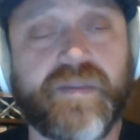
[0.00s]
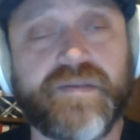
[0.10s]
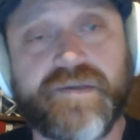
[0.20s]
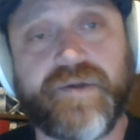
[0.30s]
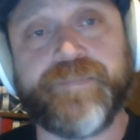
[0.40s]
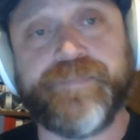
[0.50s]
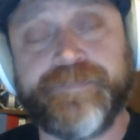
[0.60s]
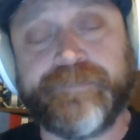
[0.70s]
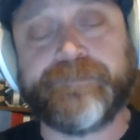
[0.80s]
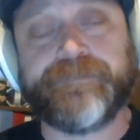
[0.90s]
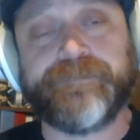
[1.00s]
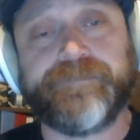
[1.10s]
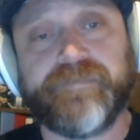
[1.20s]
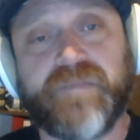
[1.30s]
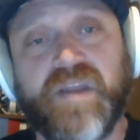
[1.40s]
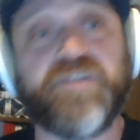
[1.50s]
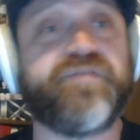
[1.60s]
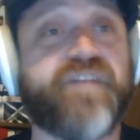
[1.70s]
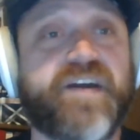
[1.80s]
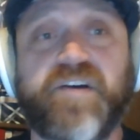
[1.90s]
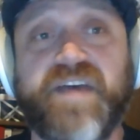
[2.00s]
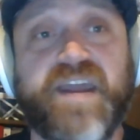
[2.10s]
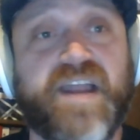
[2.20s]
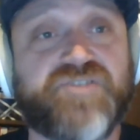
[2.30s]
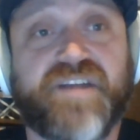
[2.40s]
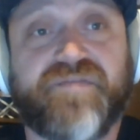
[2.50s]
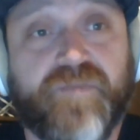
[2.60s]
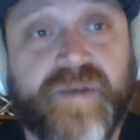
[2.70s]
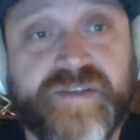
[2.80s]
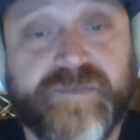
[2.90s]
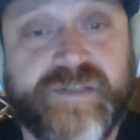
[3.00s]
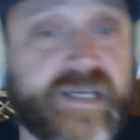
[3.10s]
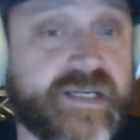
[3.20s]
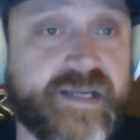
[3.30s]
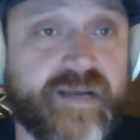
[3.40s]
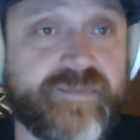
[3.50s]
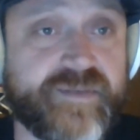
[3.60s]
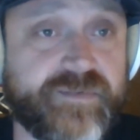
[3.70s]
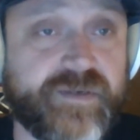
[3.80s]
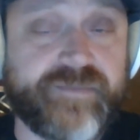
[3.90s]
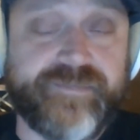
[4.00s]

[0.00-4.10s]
So. And you can find all that on jenniferwestwood.com as well.